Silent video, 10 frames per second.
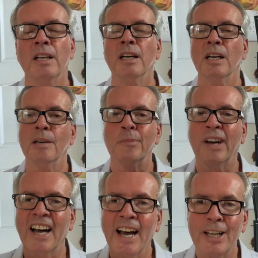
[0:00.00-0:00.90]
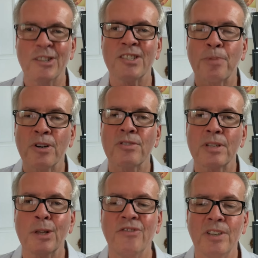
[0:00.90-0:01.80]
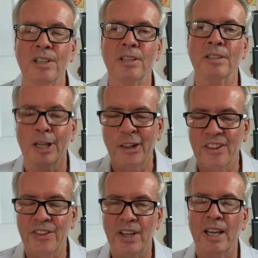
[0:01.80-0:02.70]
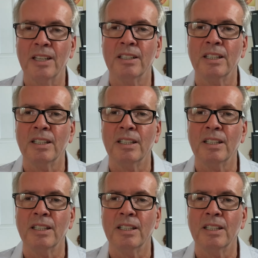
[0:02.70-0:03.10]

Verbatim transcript: Um, I just personally feel that